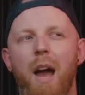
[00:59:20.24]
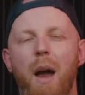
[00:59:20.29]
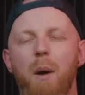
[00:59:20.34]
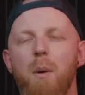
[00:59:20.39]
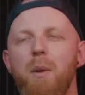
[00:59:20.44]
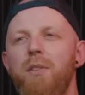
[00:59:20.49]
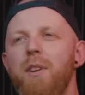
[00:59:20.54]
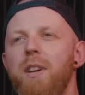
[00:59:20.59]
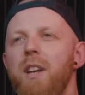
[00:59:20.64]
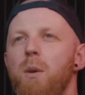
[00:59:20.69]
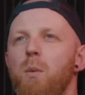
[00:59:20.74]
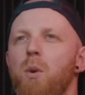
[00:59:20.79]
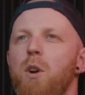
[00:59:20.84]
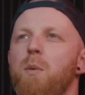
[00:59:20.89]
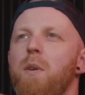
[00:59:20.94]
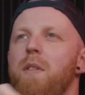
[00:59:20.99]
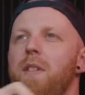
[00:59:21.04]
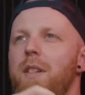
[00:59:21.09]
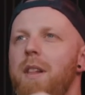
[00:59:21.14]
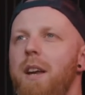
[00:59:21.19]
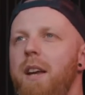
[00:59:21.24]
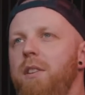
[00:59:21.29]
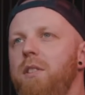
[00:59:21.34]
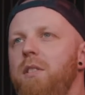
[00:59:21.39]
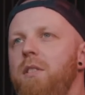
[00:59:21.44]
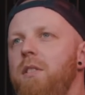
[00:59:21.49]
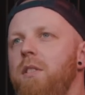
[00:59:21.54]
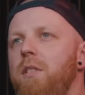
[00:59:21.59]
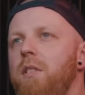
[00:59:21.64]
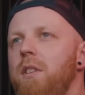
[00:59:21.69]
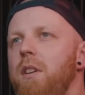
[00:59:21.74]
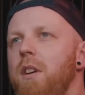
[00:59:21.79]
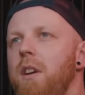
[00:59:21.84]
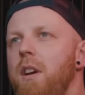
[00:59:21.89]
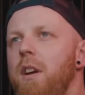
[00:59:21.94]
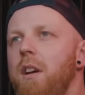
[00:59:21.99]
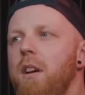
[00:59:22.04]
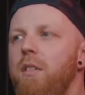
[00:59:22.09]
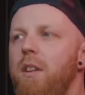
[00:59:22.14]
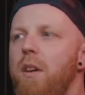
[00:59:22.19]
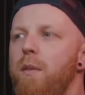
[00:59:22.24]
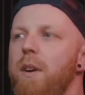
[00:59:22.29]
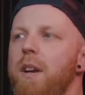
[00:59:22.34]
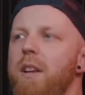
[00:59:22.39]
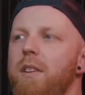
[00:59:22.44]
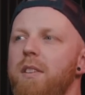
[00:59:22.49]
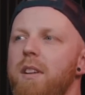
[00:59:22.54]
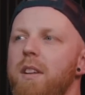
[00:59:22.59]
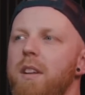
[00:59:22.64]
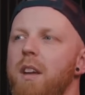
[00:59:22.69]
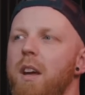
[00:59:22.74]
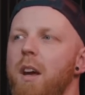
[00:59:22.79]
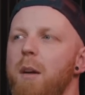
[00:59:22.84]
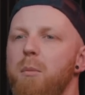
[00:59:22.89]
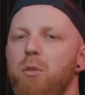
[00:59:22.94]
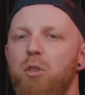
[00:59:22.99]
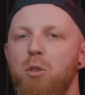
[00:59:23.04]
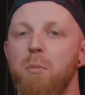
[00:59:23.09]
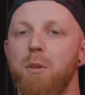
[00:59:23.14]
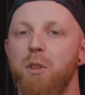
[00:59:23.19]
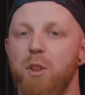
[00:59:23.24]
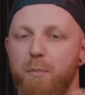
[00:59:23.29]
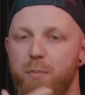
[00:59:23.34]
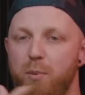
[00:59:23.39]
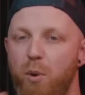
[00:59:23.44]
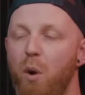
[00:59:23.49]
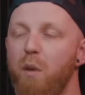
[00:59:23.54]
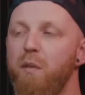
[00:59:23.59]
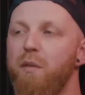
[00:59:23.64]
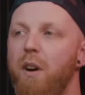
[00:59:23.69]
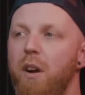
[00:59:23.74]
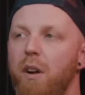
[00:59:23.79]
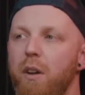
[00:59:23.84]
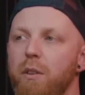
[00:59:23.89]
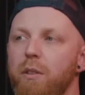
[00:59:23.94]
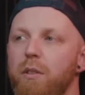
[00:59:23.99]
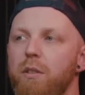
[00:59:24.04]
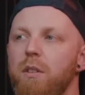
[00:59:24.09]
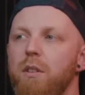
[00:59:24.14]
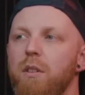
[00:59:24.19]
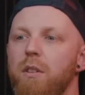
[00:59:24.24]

How is it going to work with lists? Because they're releasing, I'm assuming, the profiles.